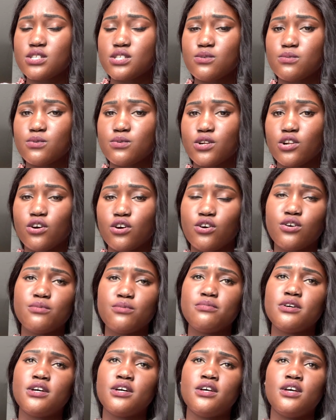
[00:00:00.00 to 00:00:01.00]
the
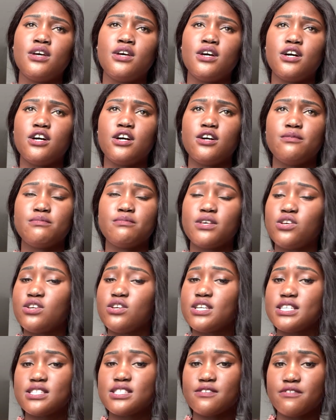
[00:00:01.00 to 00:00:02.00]
globe. The
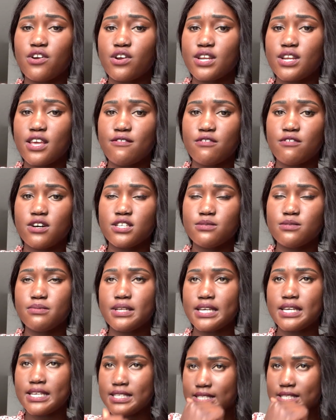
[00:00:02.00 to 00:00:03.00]
UK is a very diverse
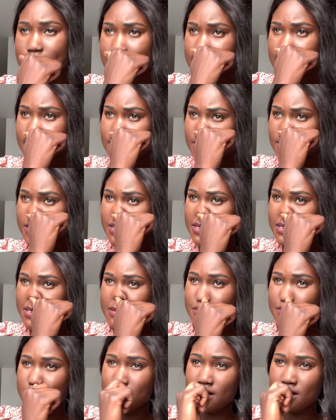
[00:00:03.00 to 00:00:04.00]
place. You
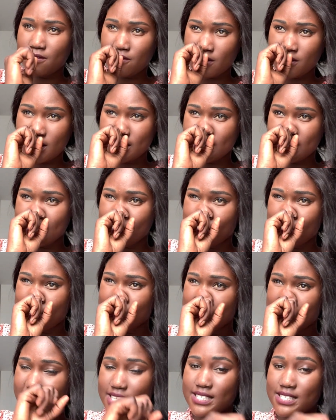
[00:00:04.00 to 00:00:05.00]
meet friends that were
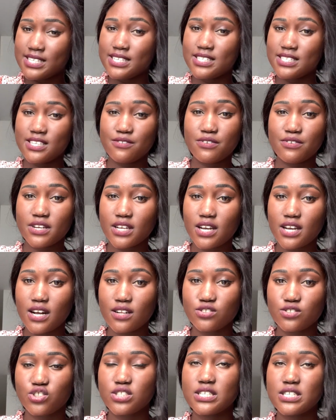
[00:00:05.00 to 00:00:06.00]
raised in different
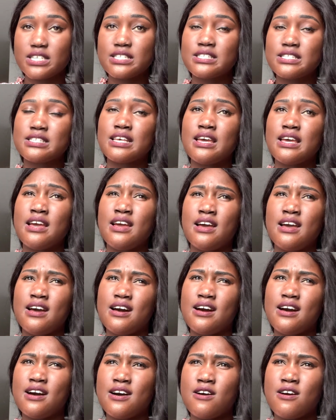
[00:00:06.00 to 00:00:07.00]
cultures,
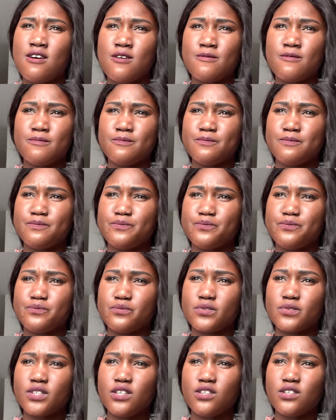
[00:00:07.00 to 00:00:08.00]

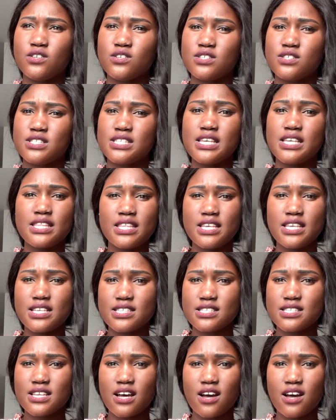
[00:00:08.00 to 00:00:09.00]
see
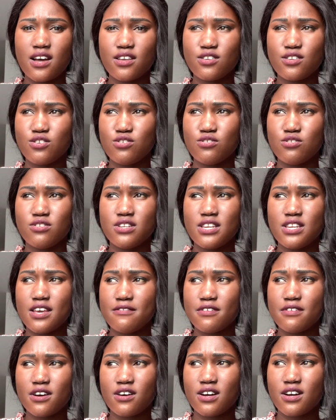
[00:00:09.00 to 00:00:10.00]
things that you'd
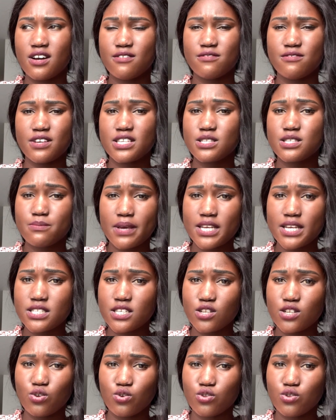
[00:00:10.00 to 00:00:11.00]
never have
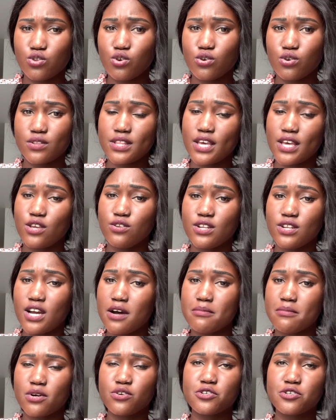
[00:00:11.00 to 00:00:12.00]
expected or thought that you'd
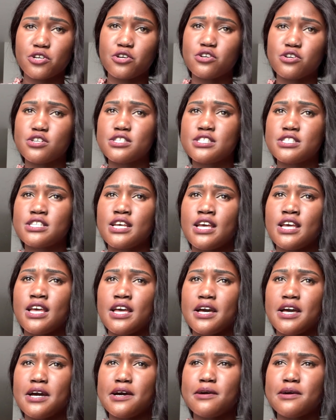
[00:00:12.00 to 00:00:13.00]
come across,
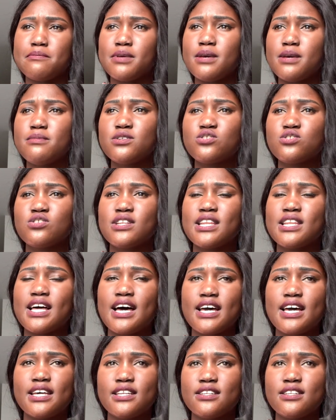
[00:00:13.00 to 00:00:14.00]
be able to
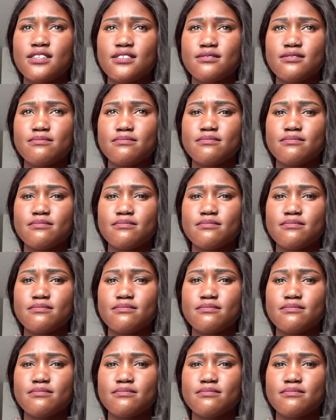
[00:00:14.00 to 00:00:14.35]
learn